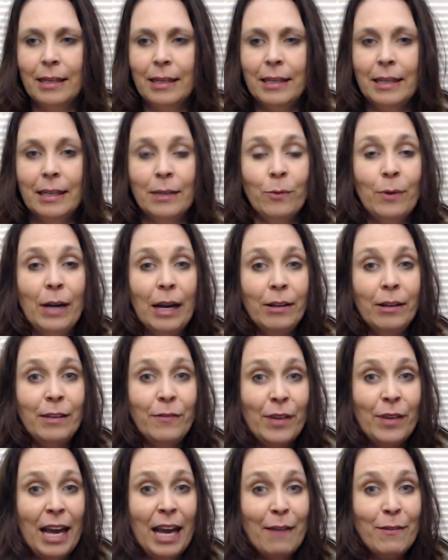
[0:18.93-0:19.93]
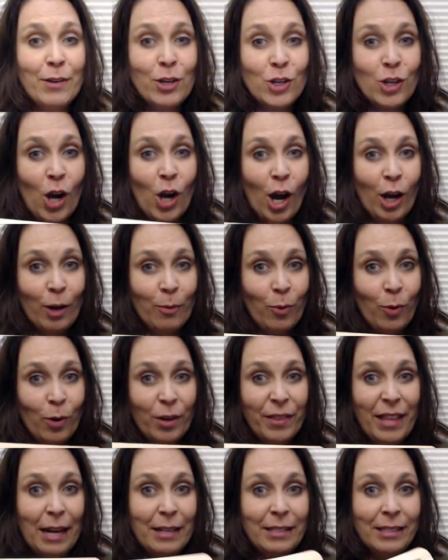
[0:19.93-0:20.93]
well, if you have a chalkboard,
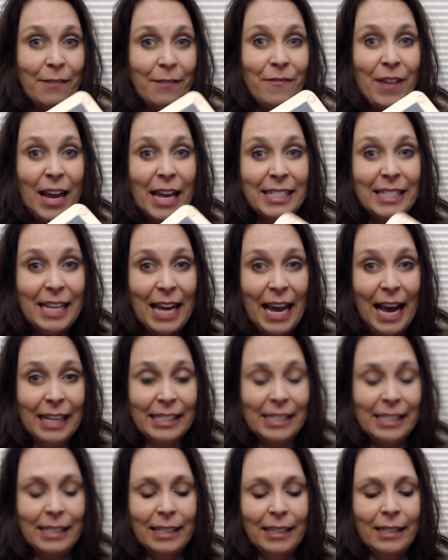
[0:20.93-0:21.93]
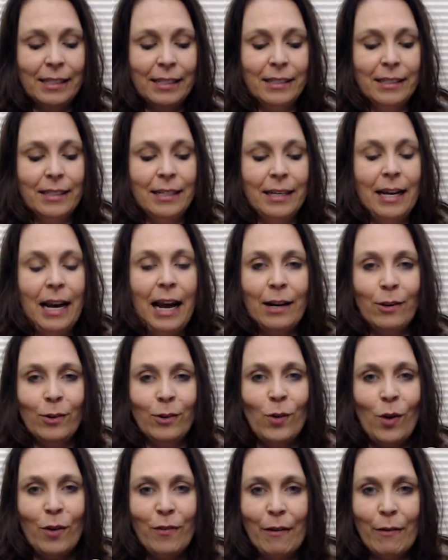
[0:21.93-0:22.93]
that's fantastic. I don't know
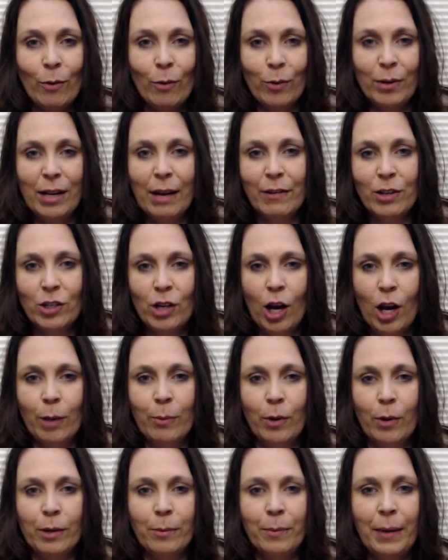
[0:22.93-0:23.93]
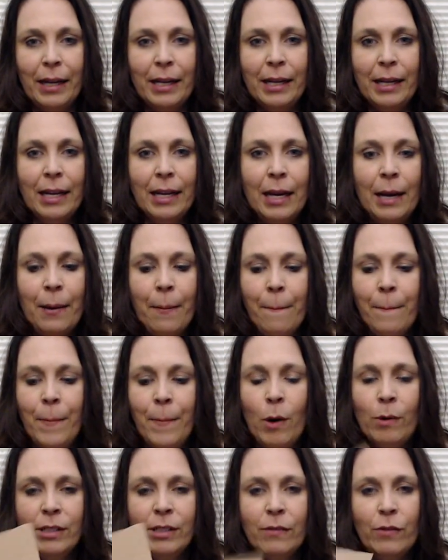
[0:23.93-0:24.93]
if everyone would have a chalkboard, but
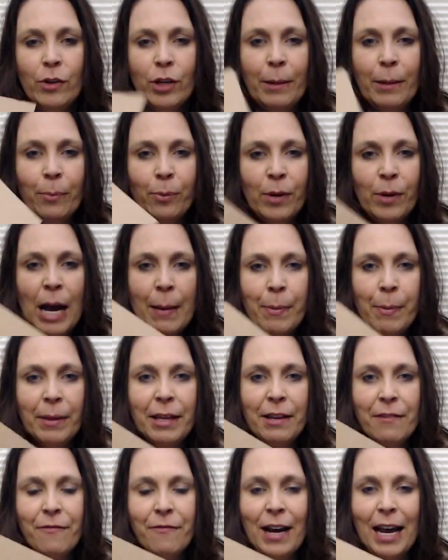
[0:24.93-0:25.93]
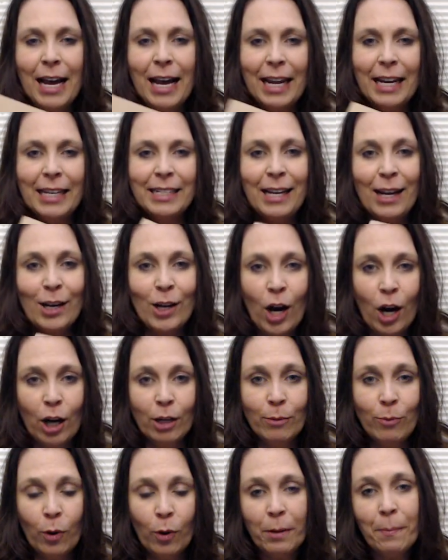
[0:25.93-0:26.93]
most of you could probably find a
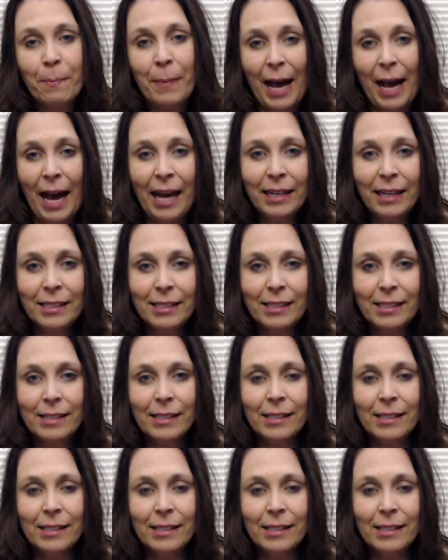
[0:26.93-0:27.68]
cardboard box